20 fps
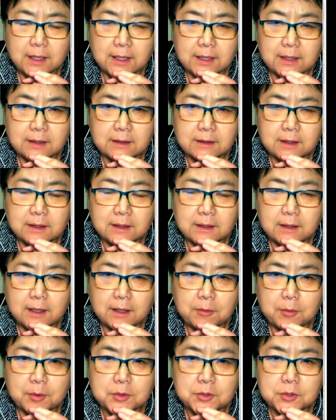And
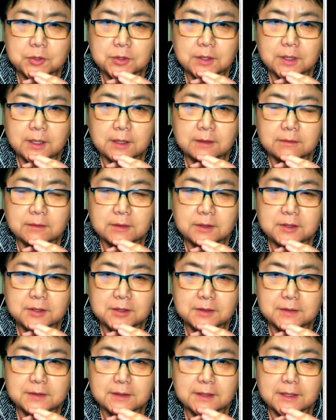I want to
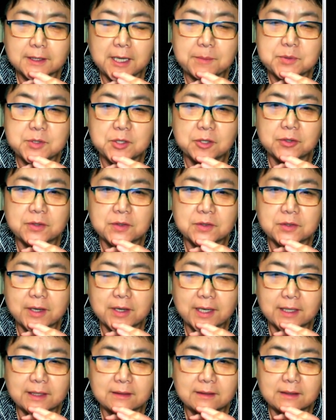just keep showing
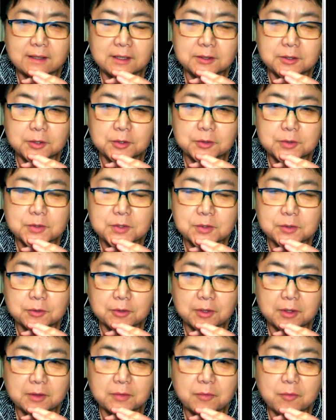so I can tell you a
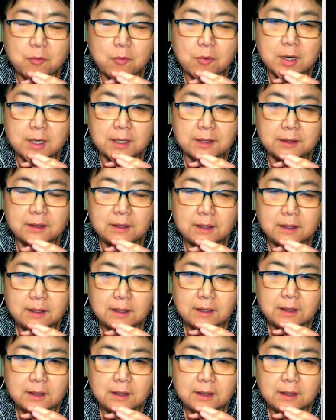story of one.